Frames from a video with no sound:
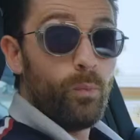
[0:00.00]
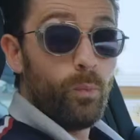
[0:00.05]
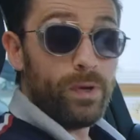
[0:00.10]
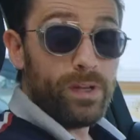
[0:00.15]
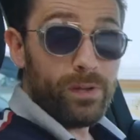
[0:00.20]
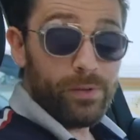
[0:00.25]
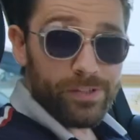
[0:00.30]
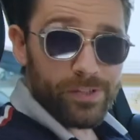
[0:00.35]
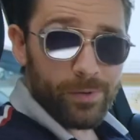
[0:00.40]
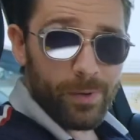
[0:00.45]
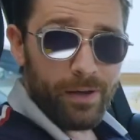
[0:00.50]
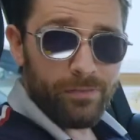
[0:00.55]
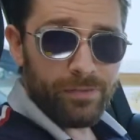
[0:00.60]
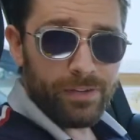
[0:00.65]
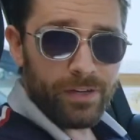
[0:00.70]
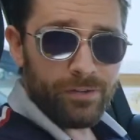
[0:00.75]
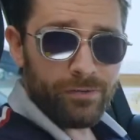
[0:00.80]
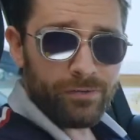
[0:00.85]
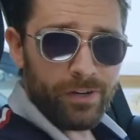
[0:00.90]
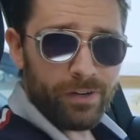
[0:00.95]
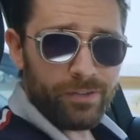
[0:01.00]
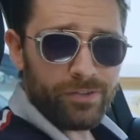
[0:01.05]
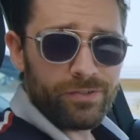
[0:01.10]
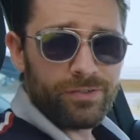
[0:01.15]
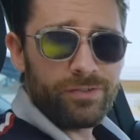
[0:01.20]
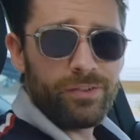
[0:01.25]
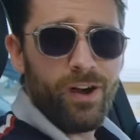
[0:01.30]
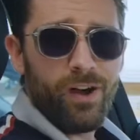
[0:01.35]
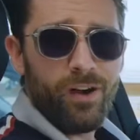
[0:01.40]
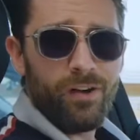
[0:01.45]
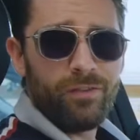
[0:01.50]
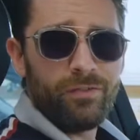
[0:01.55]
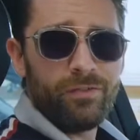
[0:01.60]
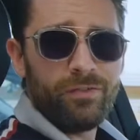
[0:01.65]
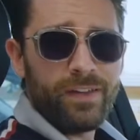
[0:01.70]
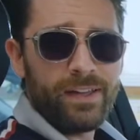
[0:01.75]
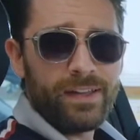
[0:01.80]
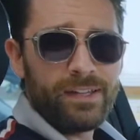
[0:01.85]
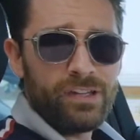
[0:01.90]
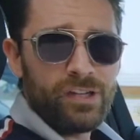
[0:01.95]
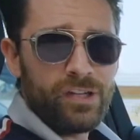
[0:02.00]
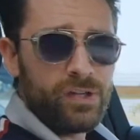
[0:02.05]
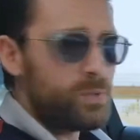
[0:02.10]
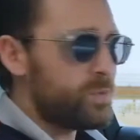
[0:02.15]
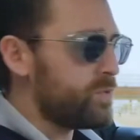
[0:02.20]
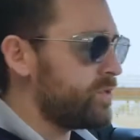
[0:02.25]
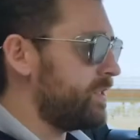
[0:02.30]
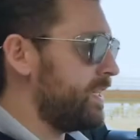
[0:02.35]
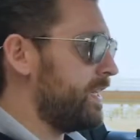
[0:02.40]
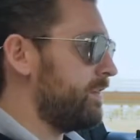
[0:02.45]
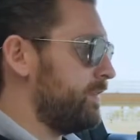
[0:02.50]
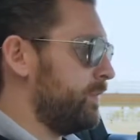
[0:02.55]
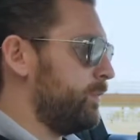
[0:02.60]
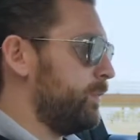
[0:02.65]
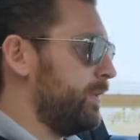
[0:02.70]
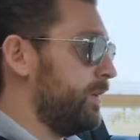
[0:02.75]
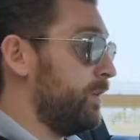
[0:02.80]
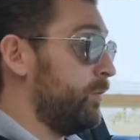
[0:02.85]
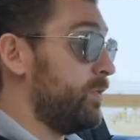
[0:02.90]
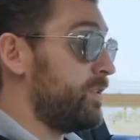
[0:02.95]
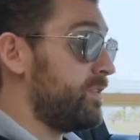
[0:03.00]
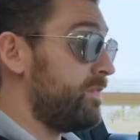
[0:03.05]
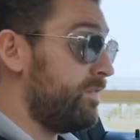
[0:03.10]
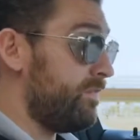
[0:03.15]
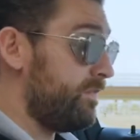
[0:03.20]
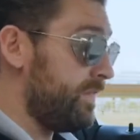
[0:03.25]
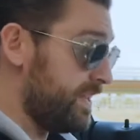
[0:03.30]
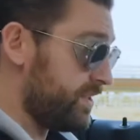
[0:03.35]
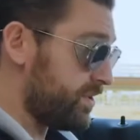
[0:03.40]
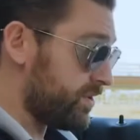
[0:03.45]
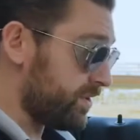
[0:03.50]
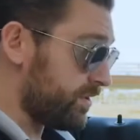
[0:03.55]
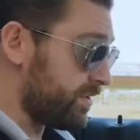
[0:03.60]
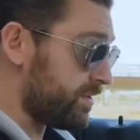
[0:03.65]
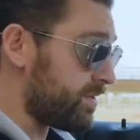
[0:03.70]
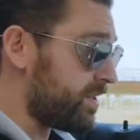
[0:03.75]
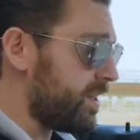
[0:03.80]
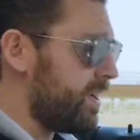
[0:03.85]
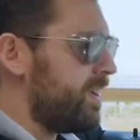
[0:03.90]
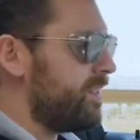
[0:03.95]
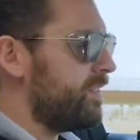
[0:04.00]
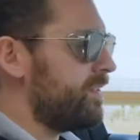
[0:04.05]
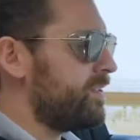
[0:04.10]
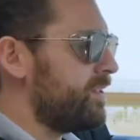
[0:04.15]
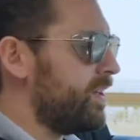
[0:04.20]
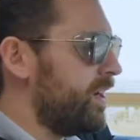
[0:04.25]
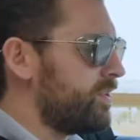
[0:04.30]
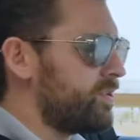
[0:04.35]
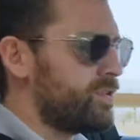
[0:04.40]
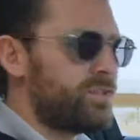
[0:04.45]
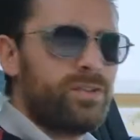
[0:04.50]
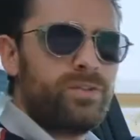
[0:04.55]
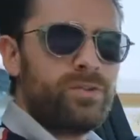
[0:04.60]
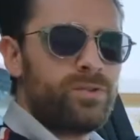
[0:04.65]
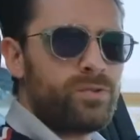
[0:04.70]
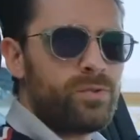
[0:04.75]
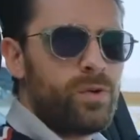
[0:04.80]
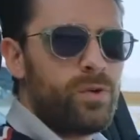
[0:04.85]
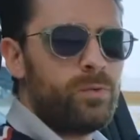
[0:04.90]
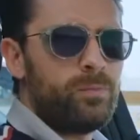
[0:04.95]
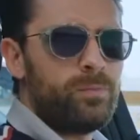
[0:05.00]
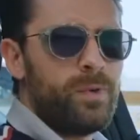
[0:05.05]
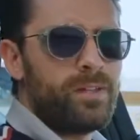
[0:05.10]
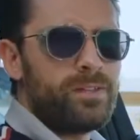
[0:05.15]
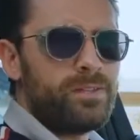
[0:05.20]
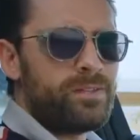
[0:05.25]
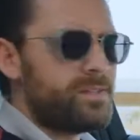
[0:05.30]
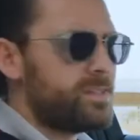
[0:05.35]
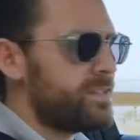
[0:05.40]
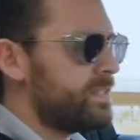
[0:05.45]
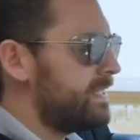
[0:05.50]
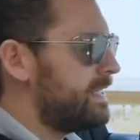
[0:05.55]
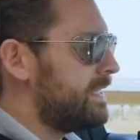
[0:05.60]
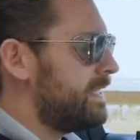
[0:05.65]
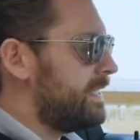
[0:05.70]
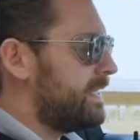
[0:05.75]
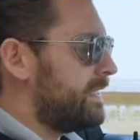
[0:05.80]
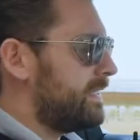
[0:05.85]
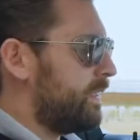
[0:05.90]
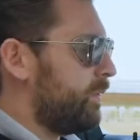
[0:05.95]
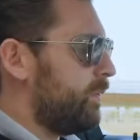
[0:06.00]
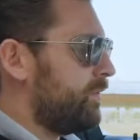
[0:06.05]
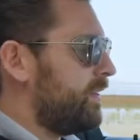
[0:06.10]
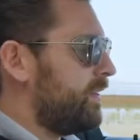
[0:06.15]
We also have the introduction of a new steering wheel, which features the touch control buttons. Now, on